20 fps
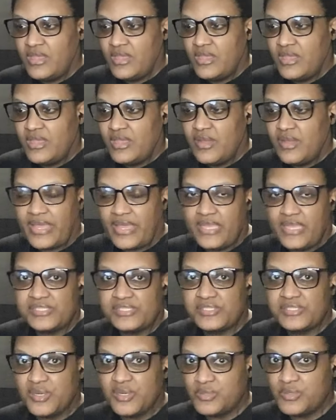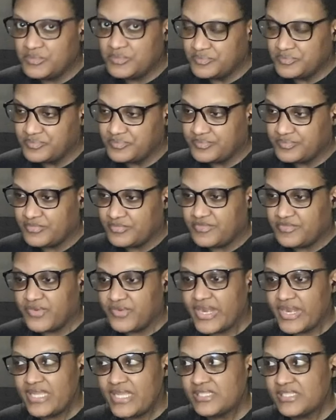Okay, so before
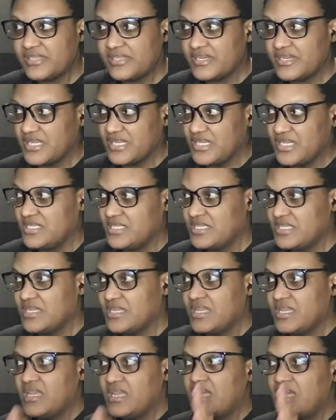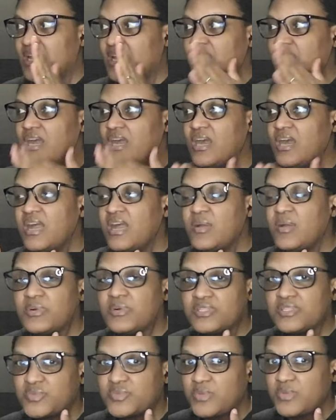I get started, I
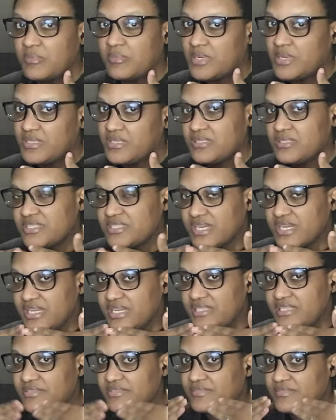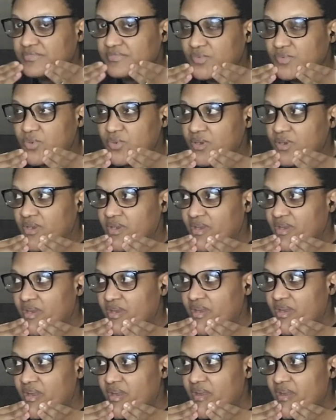want to apologize
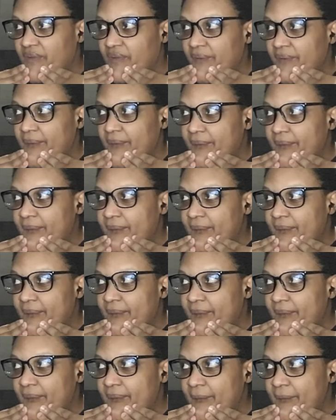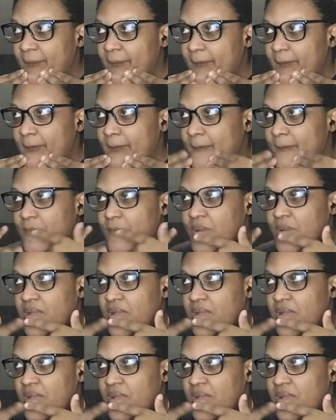for my